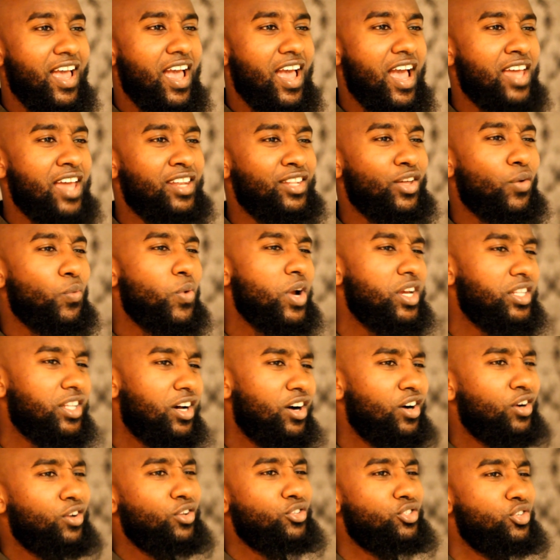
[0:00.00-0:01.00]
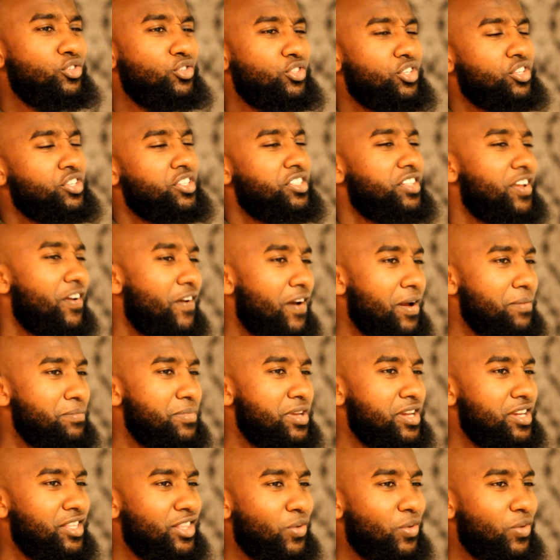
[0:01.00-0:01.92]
And the way the uncles used to stare at me,